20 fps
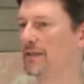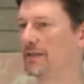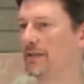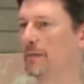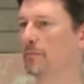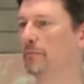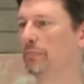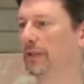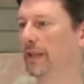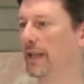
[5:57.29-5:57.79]

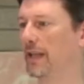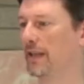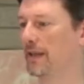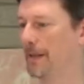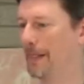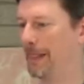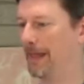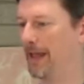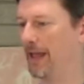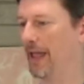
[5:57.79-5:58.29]

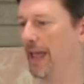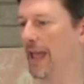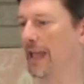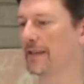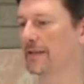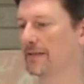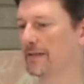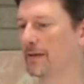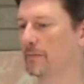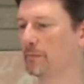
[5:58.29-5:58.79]
simply
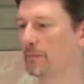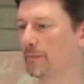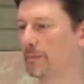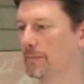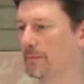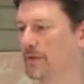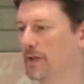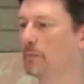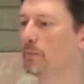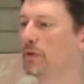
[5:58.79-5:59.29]
a
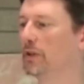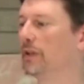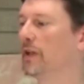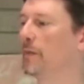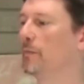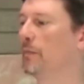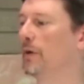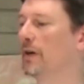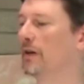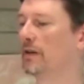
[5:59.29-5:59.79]
simple
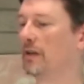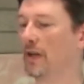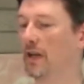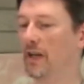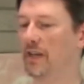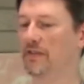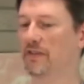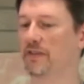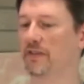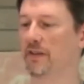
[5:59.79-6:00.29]
number,
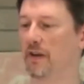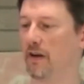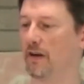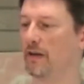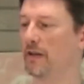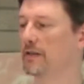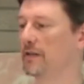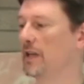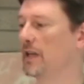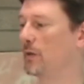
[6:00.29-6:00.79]
a
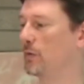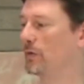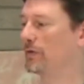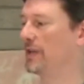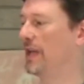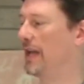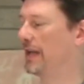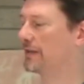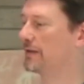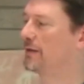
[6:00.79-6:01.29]
Sestertius
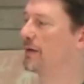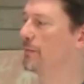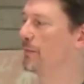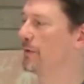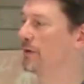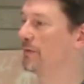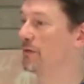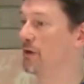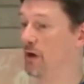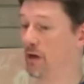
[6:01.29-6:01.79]
equals X
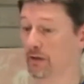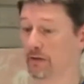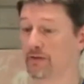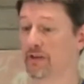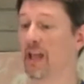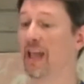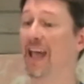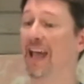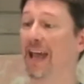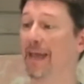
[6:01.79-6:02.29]
number of
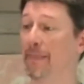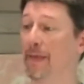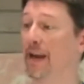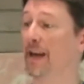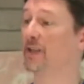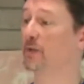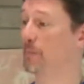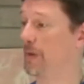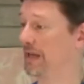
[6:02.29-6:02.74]
dollars, and then